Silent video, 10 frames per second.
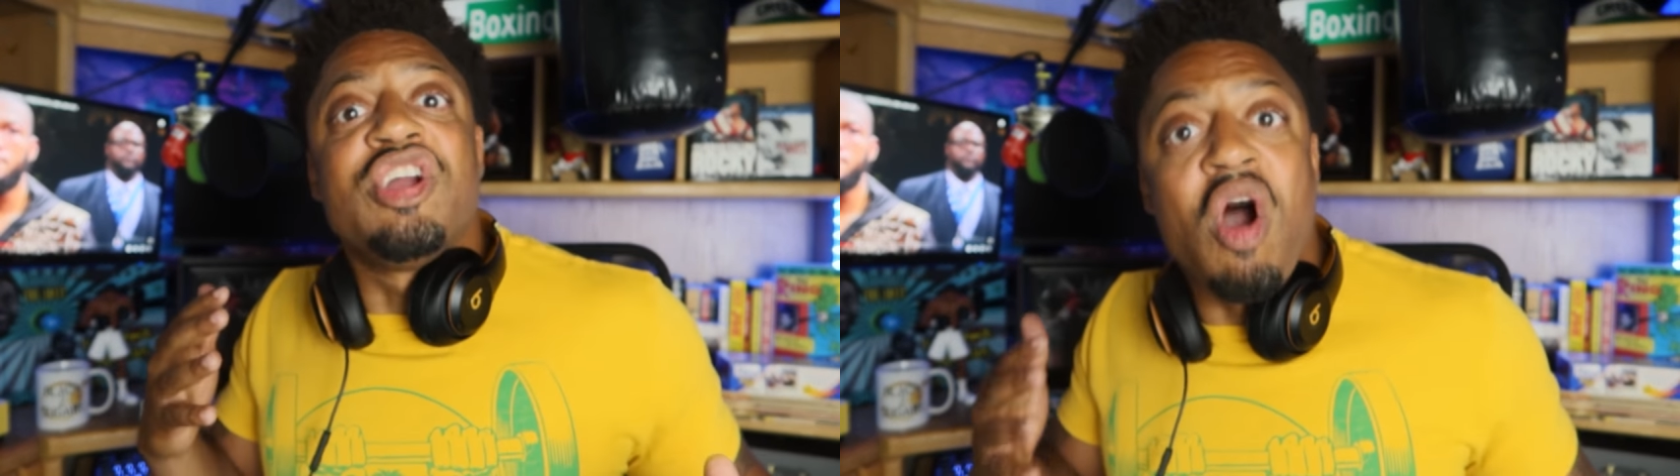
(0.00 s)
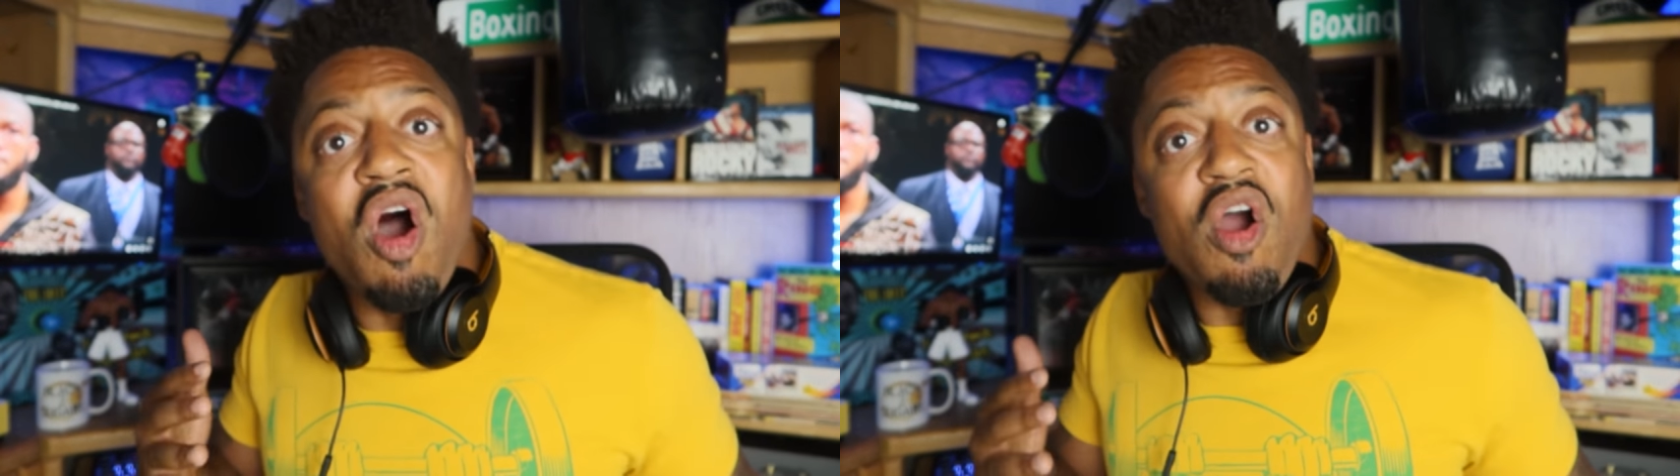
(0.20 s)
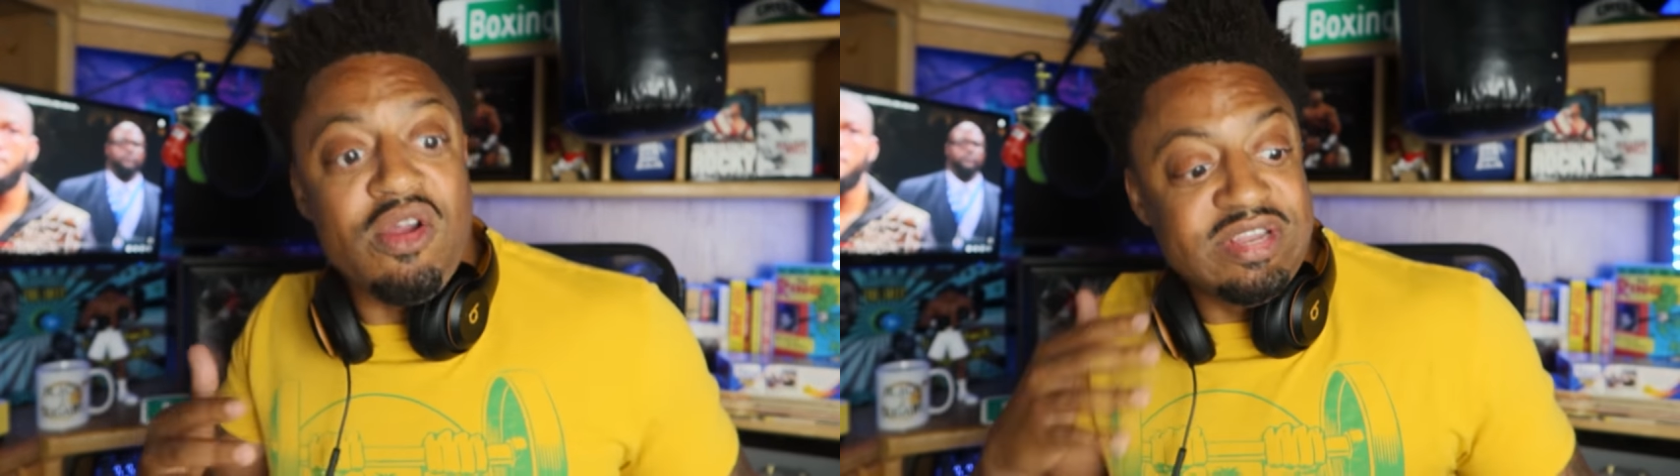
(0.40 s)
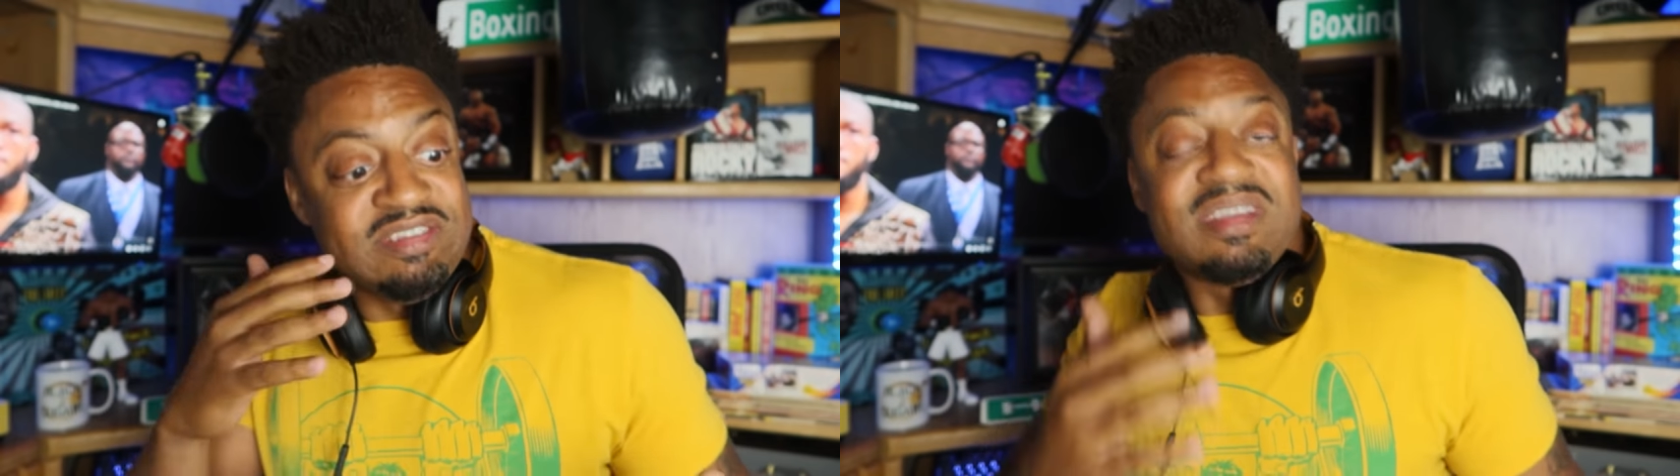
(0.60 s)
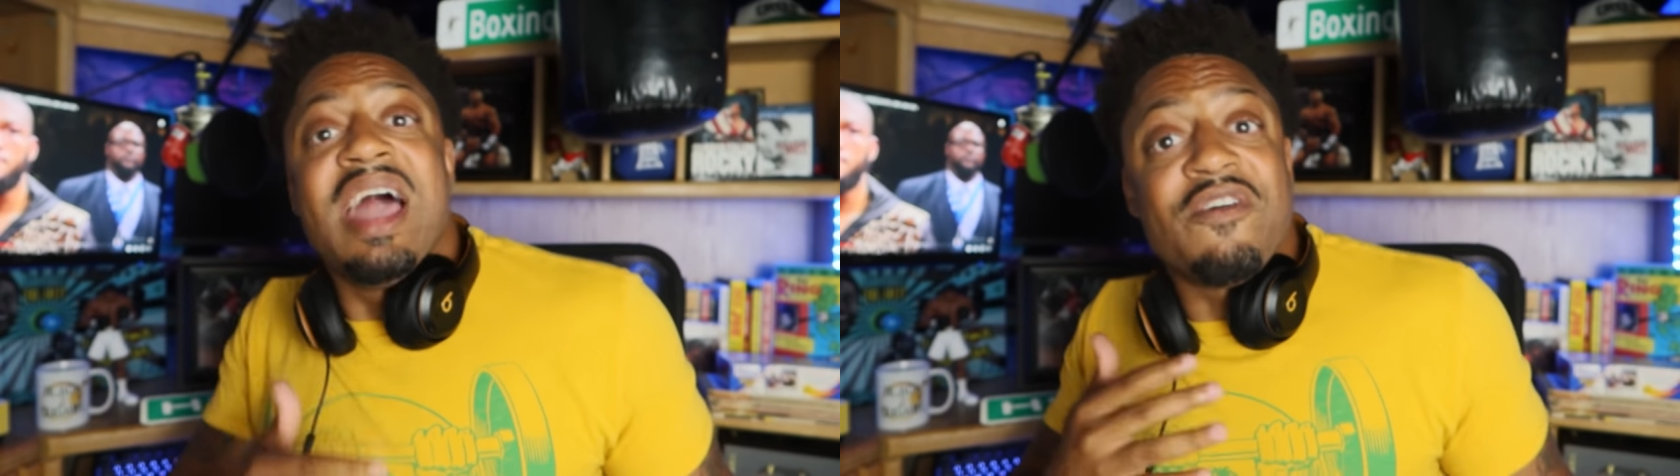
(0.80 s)
guard.
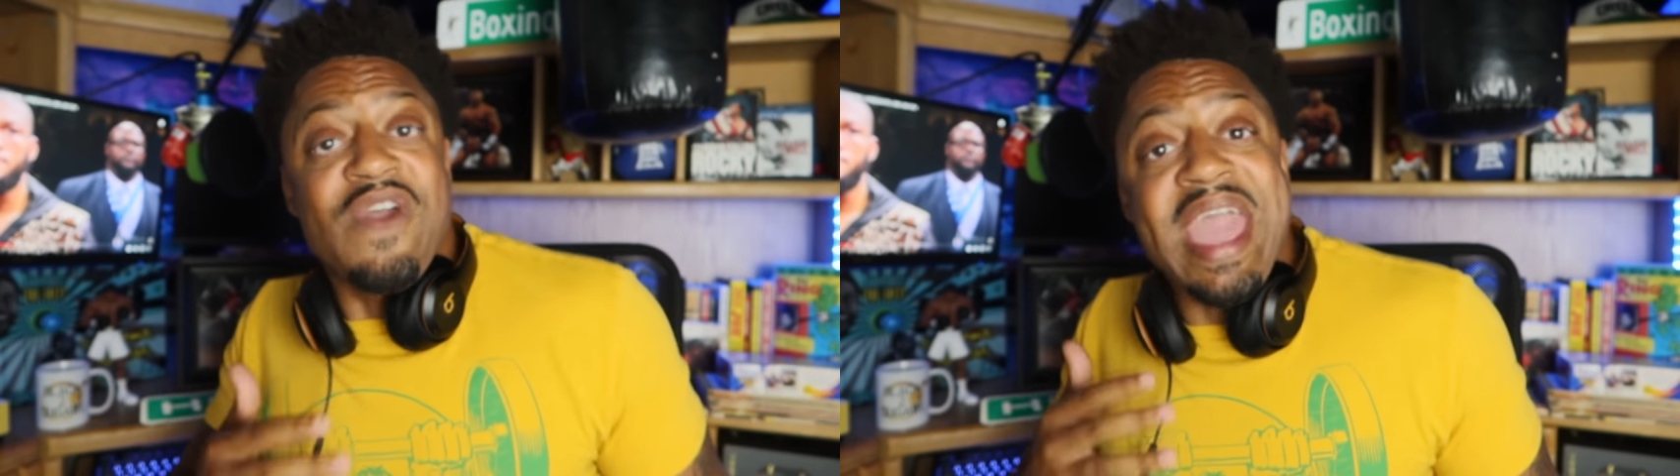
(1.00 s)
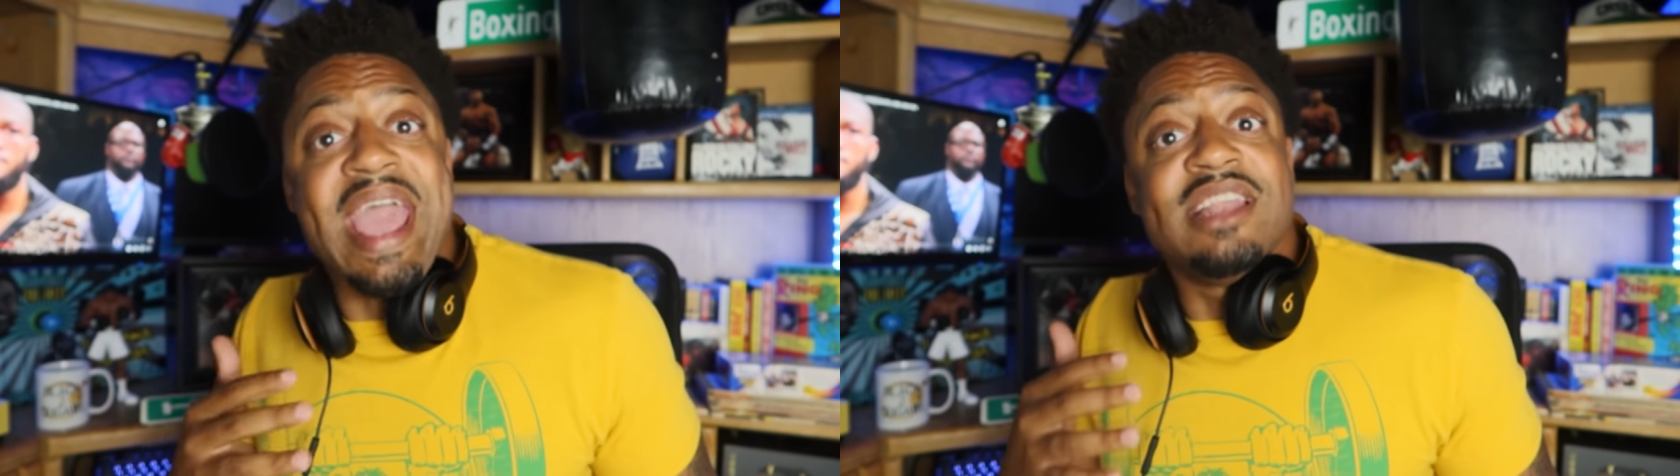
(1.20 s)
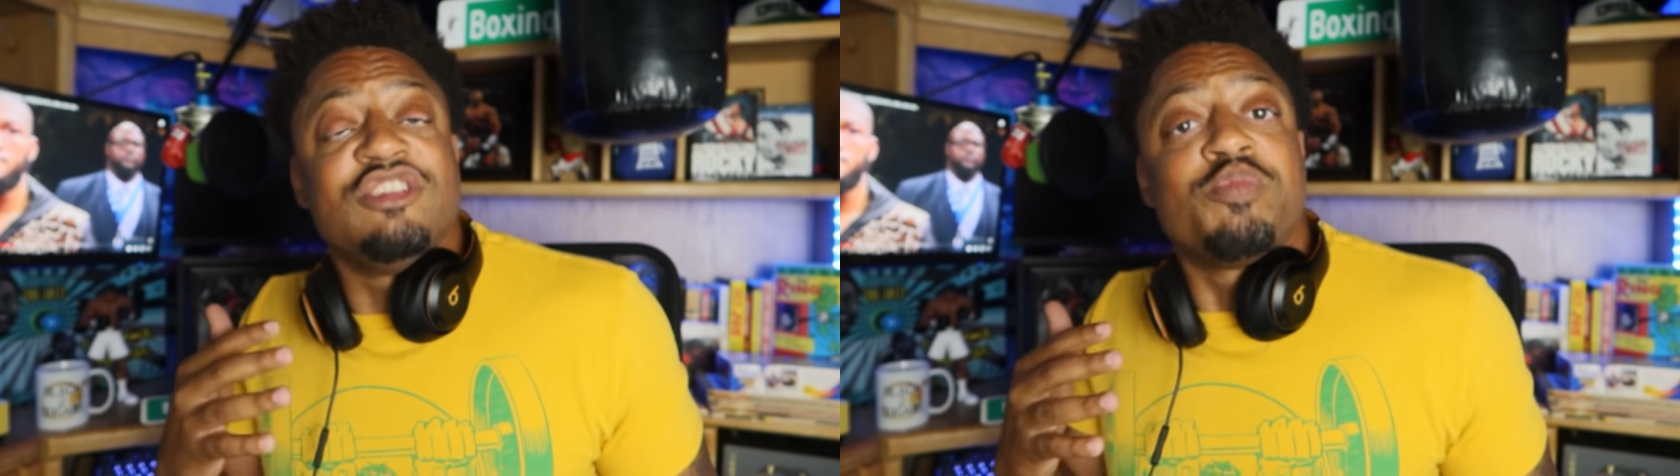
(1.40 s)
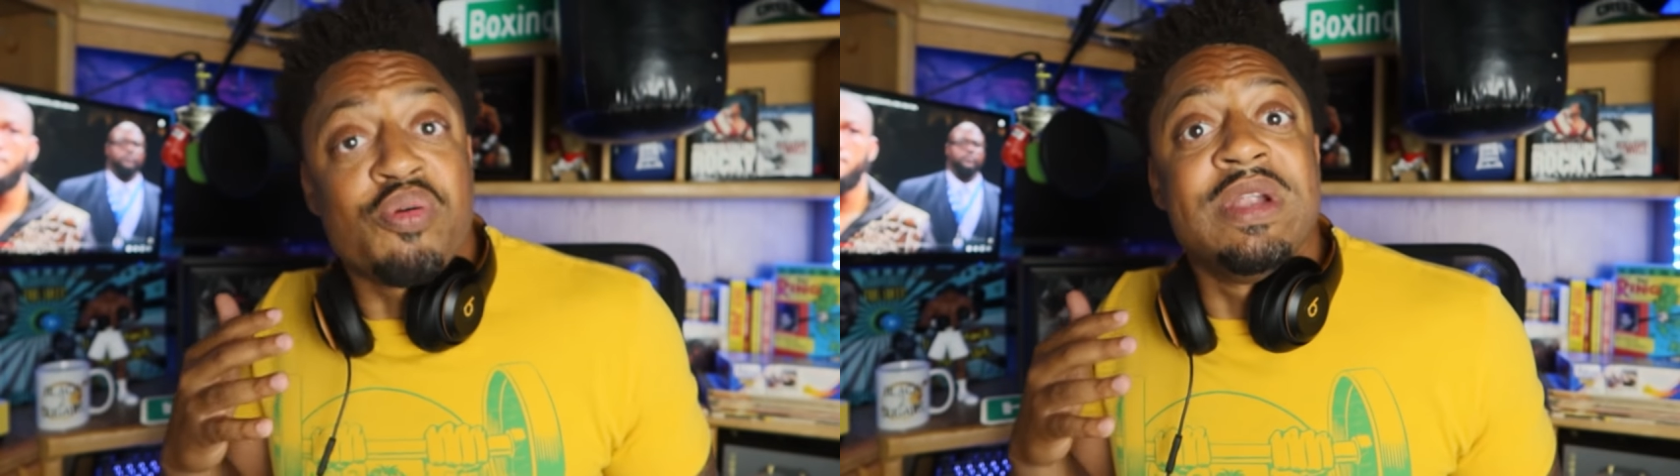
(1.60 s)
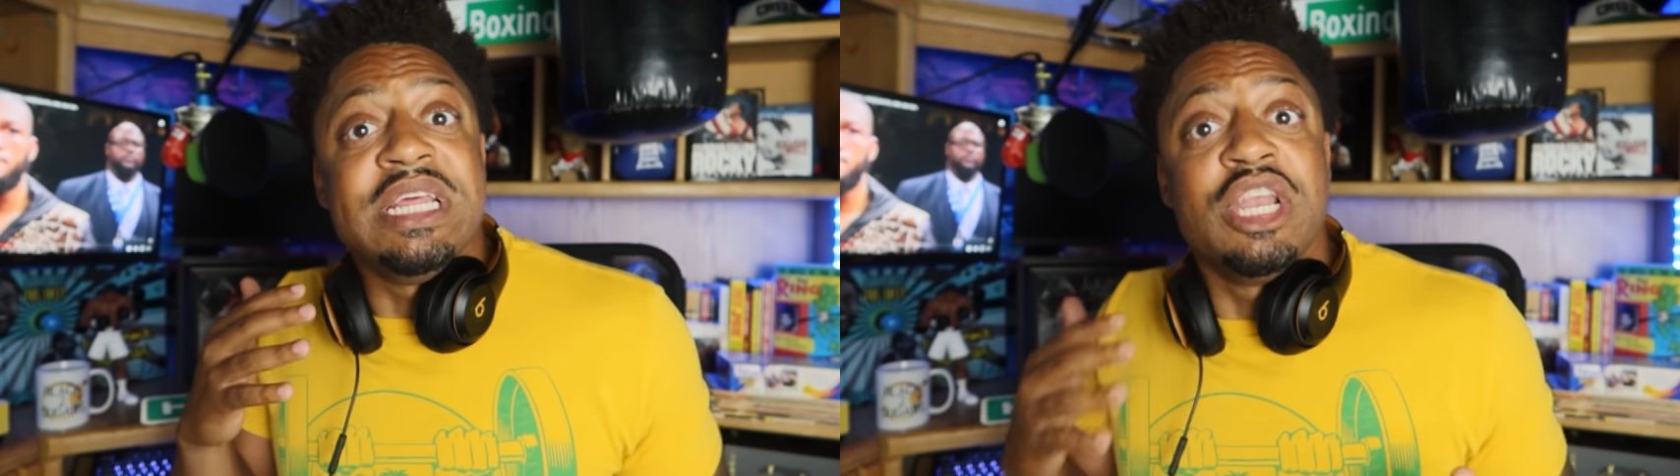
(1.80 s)
His left hand is
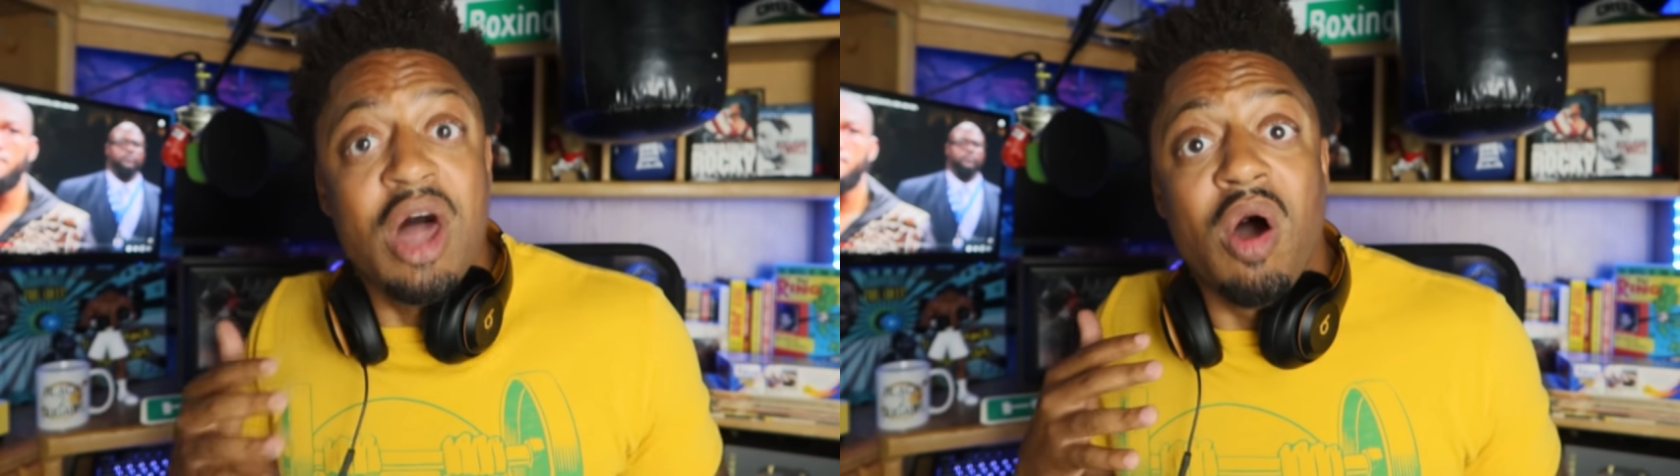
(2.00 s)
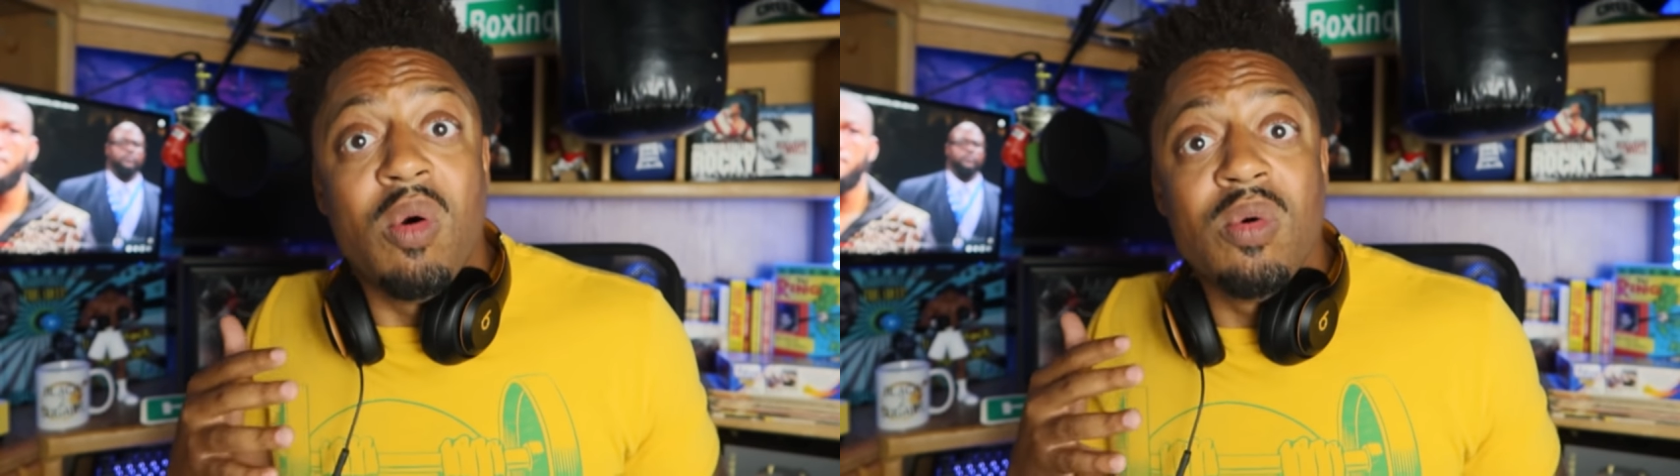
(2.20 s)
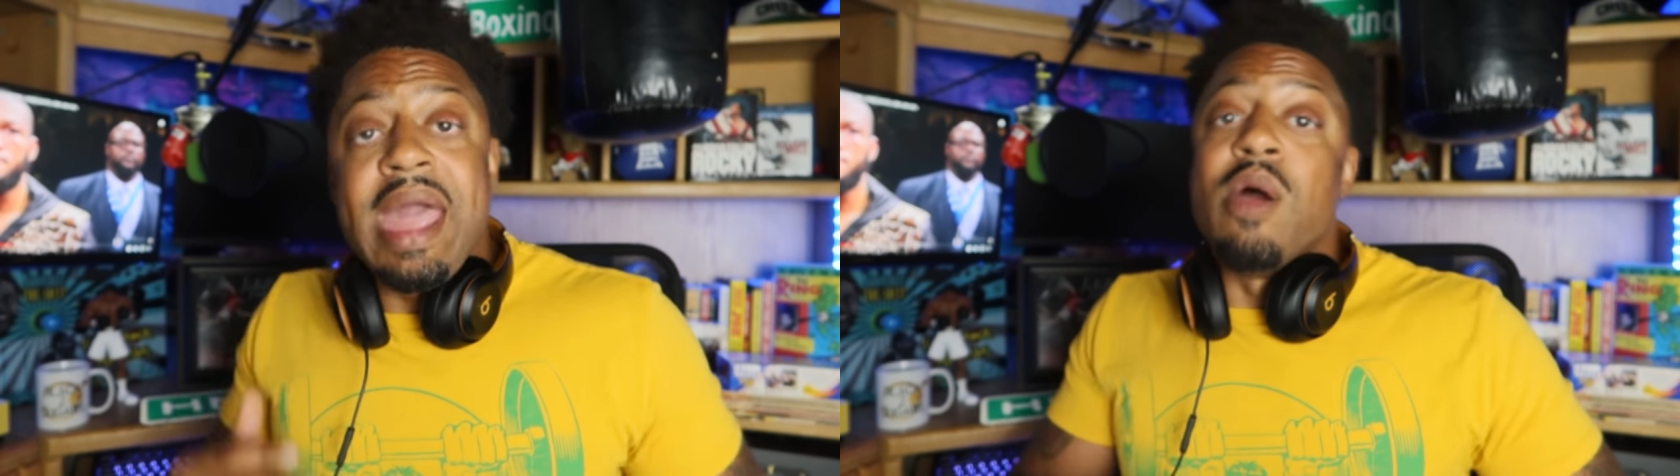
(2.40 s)
pretty low.